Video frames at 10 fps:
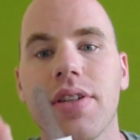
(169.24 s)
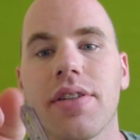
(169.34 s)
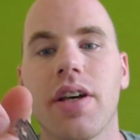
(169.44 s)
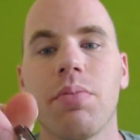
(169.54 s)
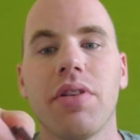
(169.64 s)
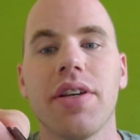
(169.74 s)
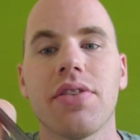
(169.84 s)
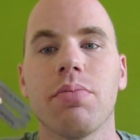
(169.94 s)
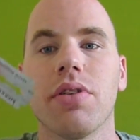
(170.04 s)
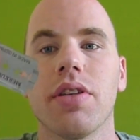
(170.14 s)
it's got a place
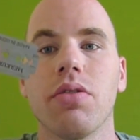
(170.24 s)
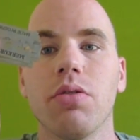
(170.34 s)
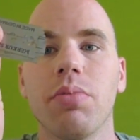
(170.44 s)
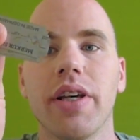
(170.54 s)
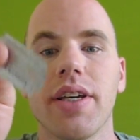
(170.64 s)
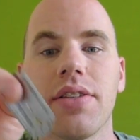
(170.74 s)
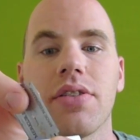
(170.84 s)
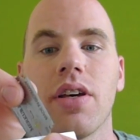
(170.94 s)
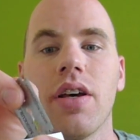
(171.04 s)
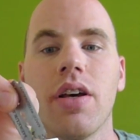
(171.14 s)
to put the old
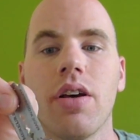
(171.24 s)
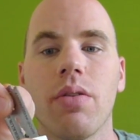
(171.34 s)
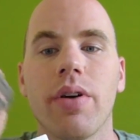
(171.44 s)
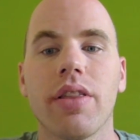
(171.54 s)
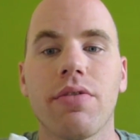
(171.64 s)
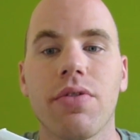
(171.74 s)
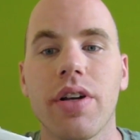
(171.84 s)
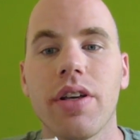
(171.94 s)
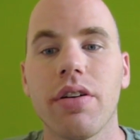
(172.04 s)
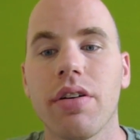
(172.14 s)
blades right in the
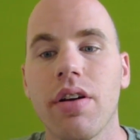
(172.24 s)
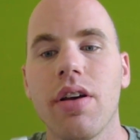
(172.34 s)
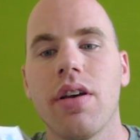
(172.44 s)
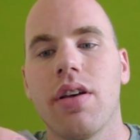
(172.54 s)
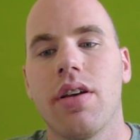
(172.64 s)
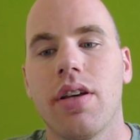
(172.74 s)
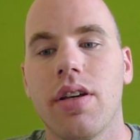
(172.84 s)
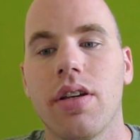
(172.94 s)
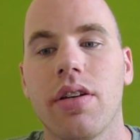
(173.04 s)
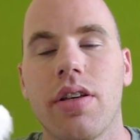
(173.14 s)
front here,
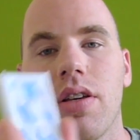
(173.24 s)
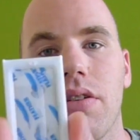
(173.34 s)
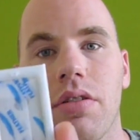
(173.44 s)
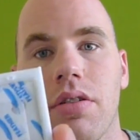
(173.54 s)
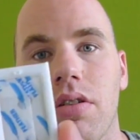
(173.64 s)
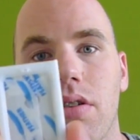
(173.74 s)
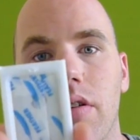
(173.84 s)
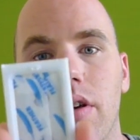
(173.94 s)
and here are